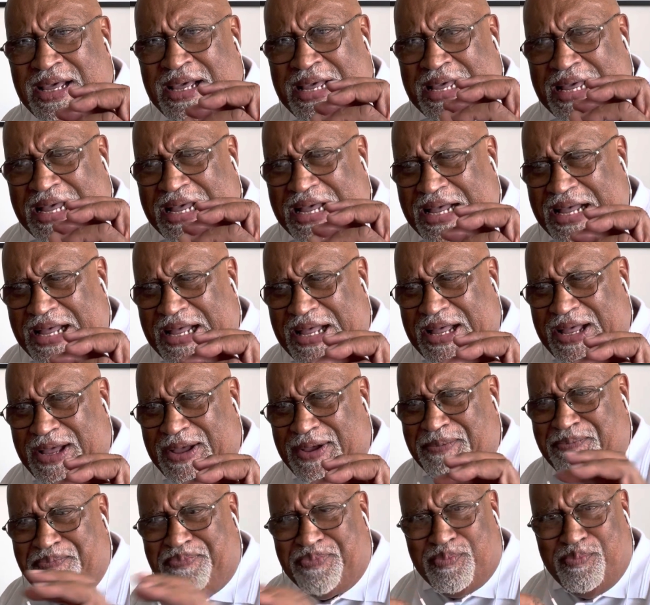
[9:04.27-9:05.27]

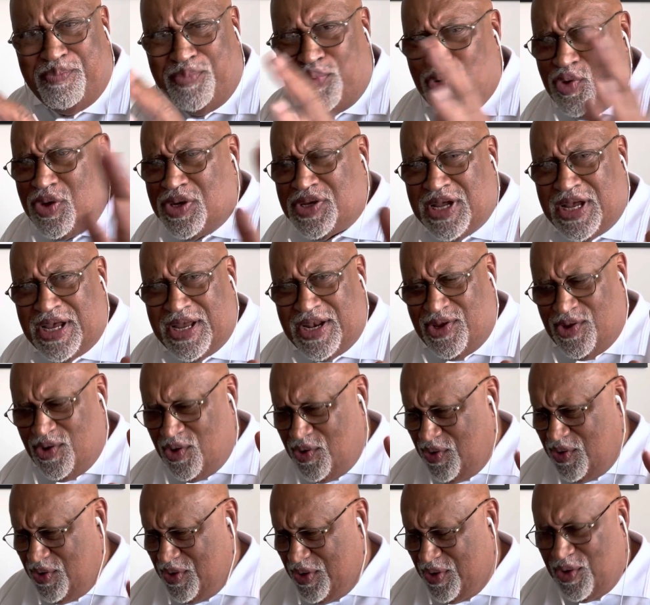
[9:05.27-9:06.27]
Put
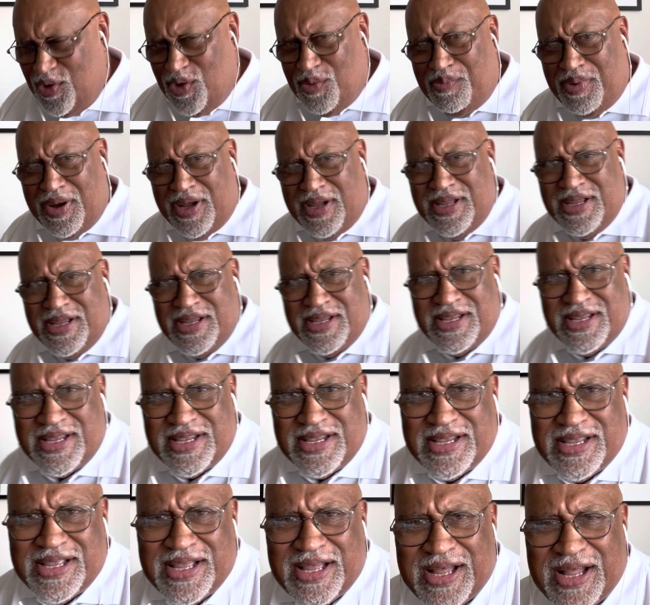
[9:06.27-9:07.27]
aside your biases.
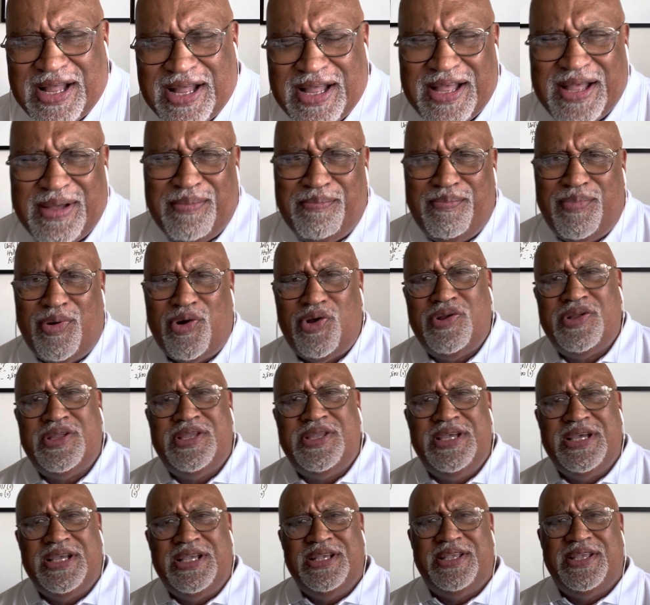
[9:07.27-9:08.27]

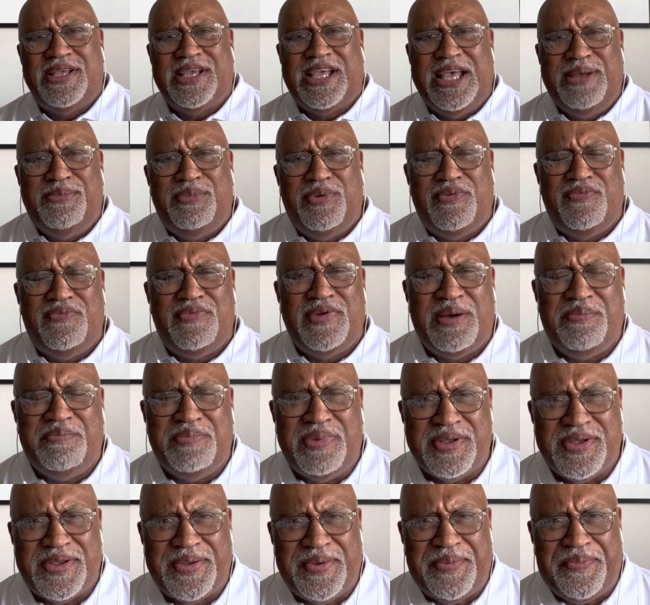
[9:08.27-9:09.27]
Politics is a game of numbers.